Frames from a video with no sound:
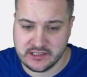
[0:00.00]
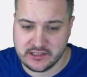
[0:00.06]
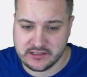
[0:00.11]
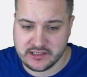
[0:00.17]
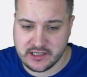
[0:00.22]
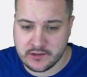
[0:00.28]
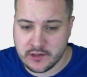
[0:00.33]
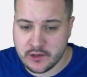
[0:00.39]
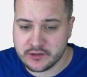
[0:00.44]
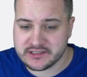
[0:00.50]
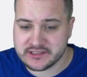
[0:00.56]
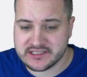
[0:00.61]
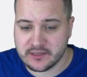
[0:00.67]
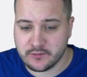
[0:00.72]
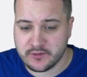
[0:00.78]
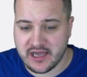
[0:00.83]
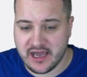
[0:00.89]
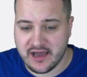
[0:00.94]
Now notice
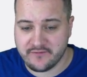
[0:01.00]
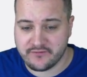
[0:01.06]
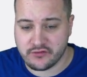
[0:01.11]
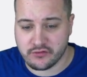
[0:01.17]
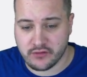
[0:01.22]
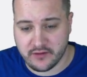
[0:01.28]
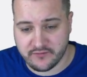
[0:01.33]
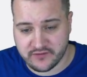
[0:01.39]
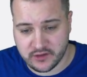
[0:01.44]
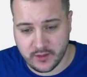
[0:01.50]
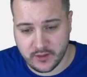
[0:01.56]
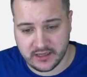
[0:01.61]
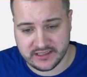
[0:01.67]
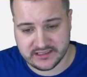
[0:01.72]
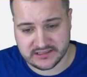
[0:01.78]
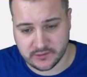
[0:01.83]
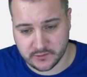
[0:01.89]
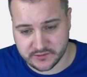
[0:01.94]
that we have GraphQL
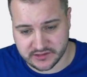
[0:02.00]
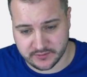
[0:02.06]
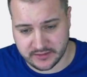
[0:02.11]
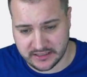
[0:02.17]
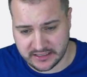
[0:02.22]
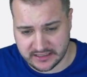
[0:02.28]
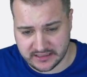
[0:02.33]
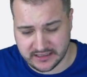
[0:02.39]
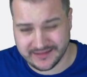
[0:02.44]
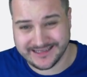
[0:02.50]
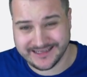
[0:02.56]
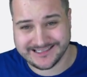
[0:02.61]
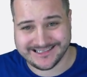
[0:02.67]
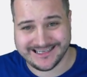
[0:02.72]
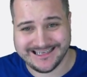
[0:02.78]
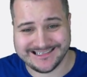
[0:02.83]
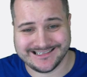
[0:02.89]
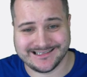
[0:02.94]
is awesome here, and this
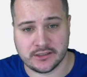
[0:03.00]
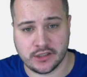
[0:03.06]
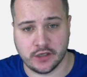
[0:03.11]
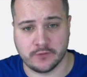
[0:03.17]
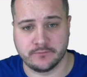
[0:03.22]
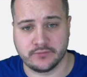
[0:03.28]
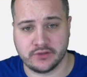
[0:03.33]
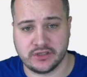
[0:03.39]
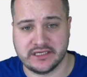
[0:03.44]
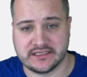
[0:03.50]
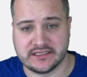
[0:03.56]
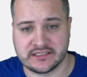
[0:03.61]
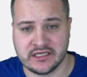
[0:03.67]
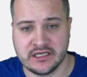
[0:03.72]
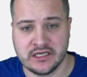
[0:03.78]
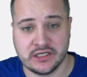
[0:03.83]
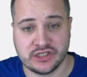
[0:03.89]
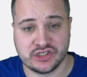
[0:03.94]
isn't complete.
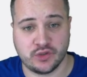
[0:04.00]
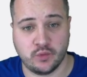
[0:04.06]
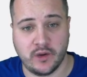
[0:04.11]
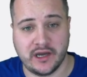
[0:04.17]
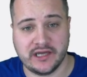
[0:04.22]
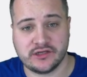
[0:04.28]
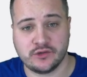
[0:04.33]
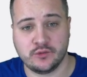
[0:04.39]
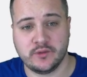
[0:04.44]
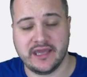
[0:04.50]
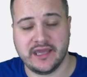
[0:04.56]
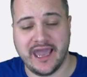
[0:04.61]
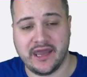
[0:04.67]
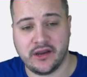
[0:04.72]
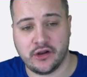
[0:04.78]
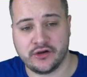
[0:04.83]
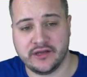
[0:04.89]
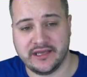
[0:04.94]
So why don't we head
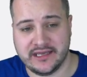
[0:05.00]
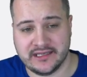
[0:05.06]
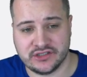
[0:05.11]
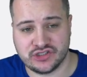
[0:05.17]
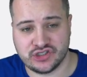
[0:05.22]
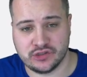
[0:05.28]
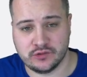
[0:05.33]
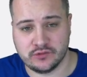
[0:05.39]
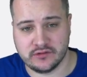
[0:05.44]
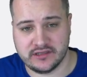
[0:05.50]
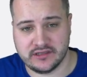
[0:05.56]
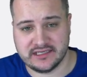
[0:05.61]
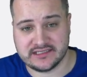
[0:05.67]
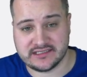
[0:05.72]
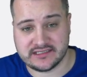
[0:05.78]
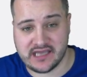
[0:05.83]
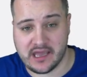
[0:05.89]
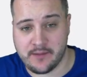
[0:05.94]
on into the
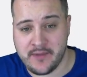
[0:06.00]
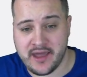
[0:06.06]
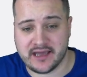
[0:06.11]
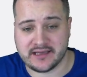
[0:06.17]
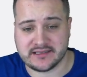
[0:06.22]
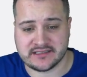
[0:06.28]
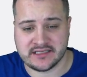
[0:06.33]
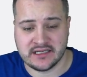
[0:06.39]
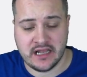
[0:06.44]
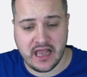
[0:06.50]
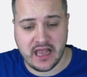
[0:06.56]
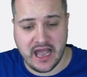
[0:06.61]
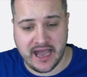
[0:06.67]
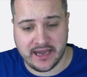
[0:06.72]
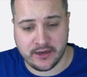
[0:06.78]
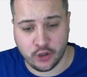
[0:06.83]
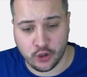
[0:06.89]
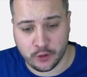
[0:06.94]
CMS
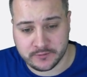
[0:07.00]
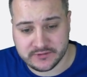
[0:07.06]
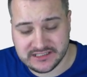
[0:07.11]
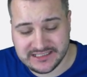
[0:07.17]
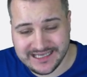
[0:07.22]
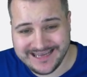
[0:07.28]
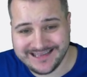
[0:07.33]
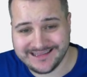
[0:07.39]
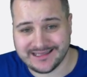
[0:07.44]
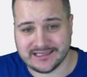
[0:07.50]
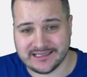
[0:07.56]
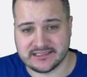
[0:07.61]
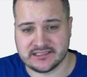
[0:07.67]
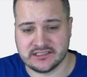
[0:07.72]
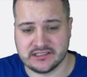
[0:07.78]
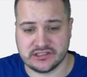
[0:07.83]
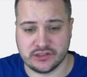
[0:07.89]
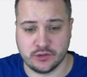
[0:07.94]
and update this
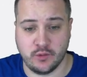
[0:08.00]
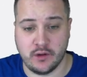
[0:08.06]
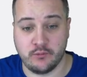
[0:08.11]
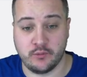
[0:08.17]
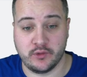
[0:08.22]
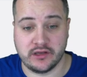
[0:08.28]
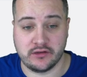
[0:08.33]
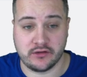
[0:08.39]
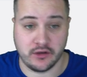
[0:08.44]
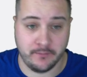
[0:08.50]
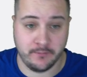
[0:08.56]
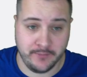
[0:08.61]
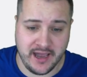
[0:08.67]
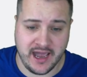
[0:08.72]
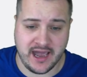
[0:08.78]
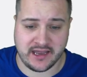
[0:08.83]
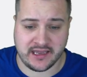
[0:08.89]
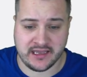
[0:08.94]
so when we come
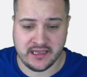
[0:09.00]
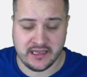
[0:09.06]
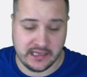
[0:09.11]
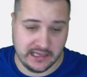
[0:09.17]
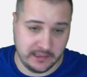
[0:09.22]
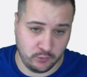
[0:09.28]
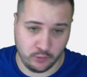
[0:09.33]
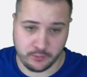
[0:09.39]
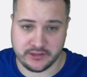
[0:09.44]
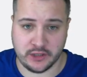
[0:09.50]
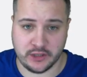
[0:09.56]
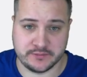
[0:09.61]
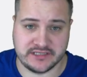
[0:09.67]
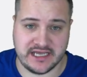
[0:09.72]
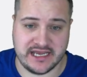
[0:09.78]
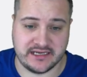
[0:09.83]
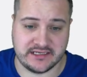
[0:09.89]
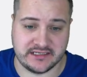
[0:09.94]
back, it will be
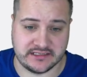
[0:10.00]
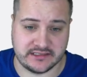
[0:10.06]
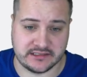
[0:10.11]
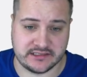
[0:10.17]
updated.